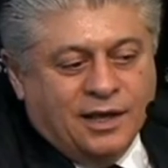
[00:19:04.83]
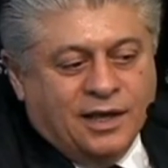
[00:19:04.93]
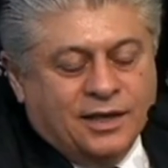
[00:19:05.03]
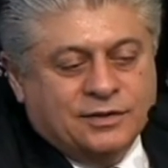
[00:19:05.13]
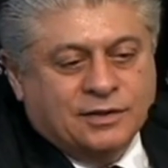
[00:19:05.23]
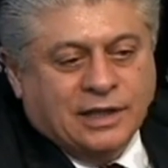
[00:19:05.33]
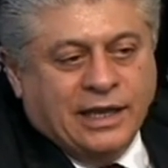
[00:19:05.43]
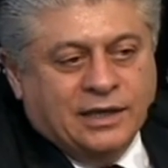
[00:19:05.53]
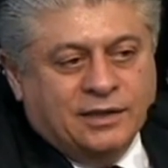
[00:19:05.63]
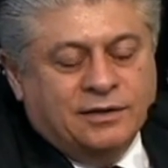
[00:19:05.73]
uh,
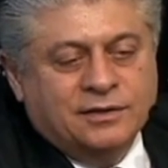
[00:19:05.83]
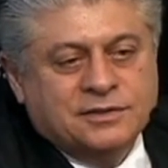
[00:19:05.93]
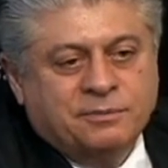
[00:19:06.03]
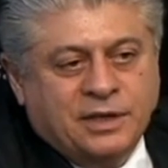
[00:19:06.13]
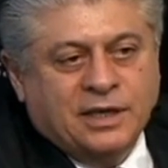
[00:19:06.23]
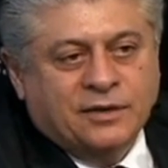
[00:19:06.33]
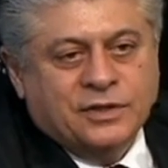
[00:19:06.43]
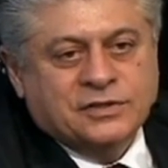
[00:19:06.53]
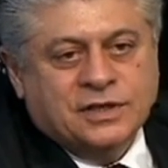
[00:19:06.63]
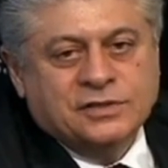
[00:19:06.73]
delighted to be here.
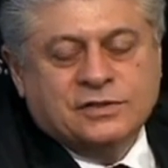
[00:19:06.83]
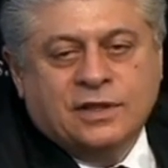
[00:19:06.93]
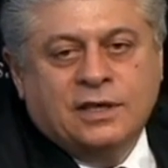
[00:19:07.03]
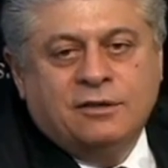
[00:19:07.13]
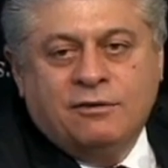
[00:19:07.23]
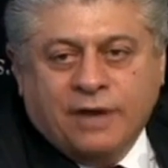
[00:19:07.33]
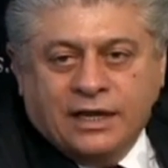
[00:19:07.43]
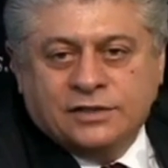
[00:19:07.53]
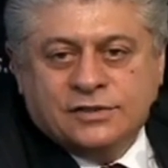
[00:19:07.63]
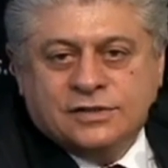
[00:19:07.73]
This is the
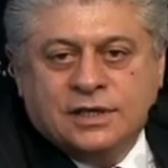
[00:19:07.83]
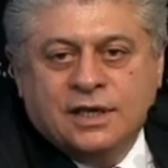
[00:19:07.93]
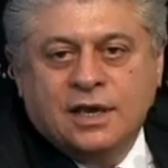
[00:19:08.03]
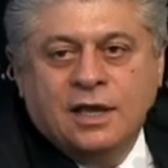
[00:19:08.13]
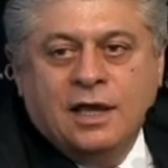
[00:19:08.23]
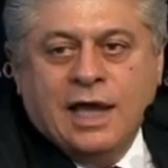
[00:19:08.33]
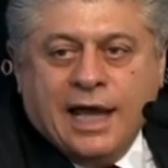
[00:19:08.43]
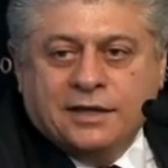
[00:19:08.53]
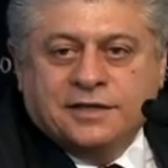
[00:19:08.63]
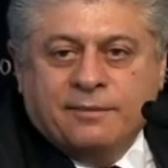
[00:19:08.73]
greatest
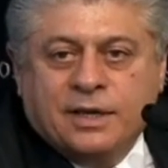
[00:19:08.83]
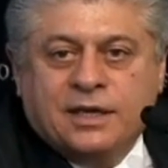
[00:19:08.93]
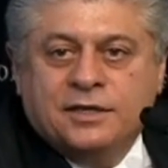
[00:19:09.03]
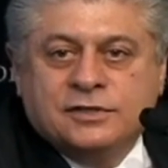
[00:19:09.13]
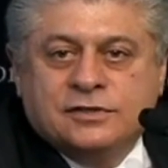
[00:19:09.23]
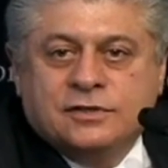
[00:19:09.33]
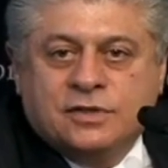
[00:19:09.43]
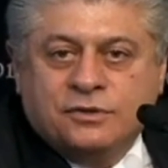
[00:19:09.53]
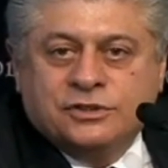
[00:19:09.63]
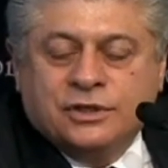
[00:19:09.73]
academic
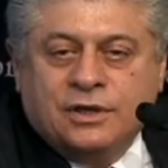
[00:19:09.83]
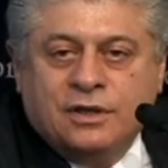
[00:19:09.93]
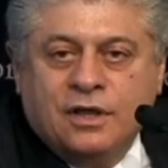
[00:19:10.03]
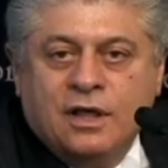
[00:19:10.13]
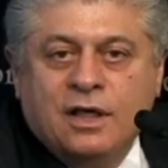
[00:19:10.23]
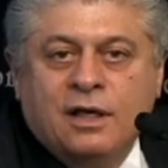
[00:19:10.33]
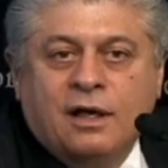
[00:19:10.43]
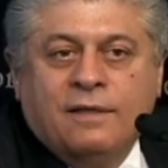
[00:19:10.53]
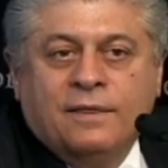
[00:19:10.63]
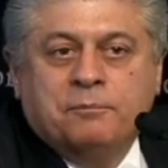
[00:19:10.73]
institution
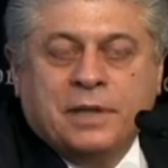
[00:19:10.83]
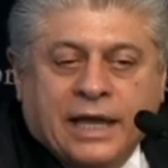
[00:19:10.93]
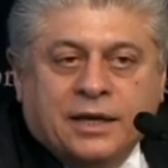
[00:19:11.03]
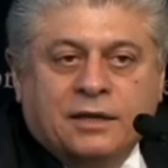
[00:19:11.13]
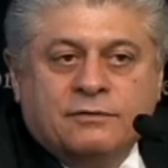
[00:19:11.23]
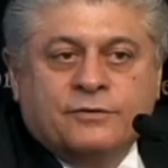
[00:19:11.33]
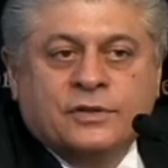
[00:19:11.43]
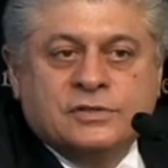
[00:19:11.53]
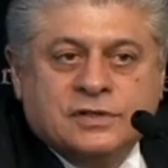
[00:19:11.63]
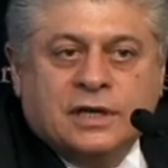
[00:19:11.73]
on the planet
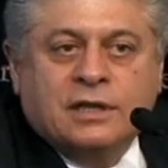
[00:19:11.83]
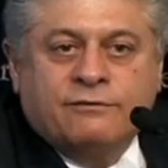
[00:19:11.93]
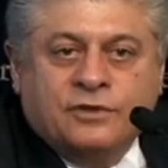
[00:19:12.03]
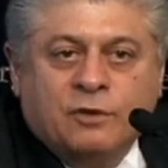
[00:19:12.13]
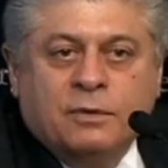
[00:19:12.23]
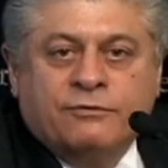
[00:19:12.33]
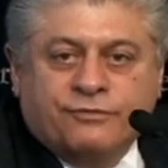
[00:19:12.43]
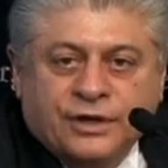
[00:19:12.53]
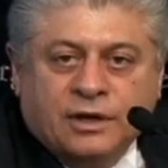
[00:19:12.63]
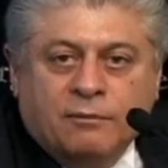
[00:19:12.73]
for the study of human
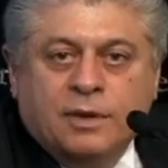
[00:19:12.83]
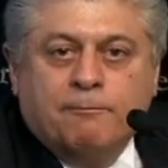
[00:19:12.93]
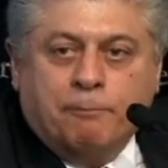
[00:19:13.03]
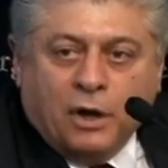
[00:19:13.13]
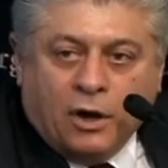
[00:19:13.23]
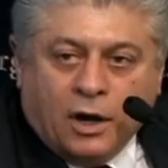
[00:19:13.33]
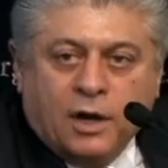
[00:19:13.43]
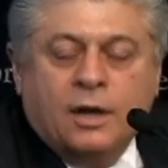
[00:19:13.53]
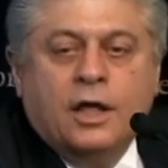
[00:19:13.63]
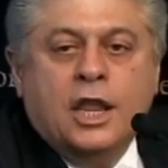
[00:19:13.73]
freedom,
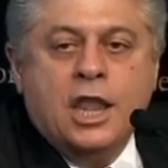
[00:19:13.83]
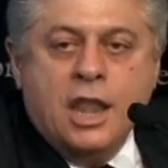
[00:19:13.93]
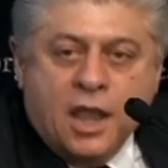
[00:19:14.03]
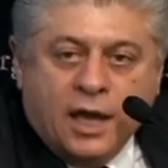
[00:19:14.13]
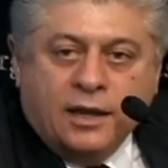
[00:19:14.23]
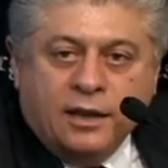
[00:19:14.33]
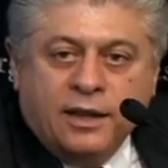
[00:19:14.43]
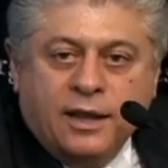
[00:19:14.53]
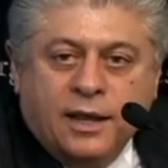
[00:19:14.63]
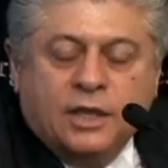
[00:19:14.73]
bar
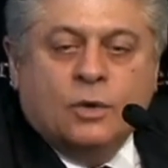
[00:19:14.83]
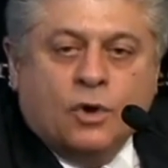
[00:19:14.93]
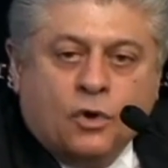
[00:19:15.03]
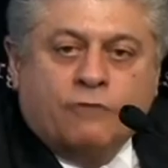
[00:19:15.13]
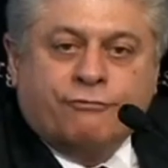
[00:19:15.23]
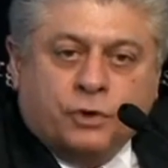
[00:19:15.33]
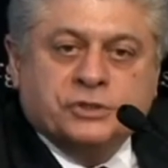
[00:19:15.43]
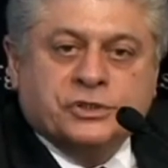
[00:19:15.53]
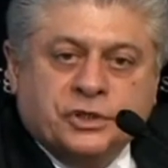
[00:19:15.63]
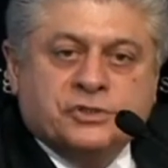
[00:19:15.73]
none. And you are all
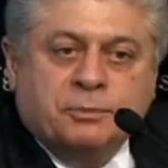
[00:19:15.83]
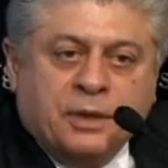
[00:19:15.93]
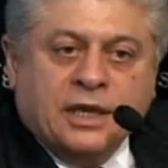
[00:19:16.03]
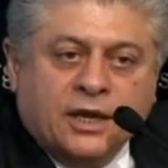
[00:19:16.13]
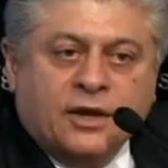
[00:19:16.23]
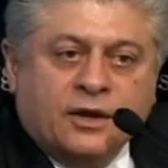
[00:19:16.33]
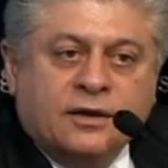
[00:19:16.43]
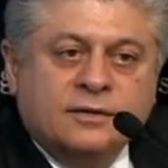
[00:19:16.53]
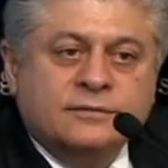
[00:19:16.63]
fortunate to be here.